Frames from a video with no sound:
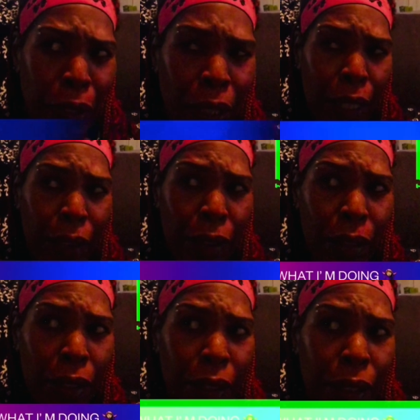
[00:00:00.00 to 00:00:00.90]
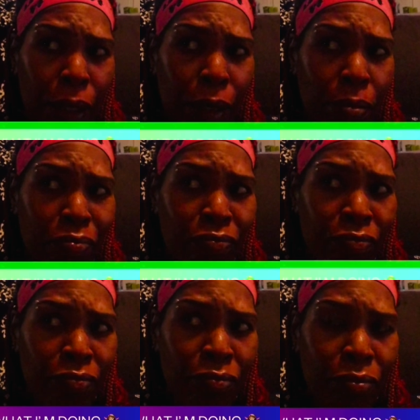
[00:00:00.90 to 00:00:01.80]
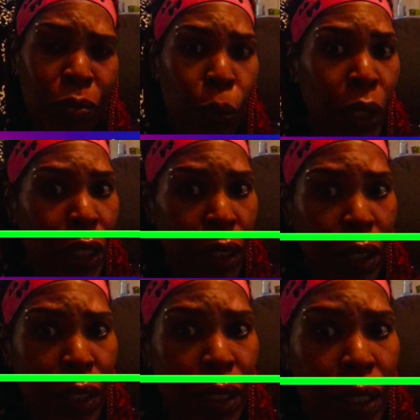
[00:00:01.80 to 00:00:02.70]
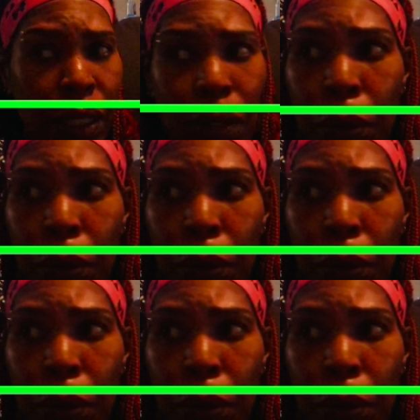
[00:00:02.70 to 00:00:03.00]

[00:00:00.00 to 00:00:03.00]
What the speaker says: exactly what it's going to consist of,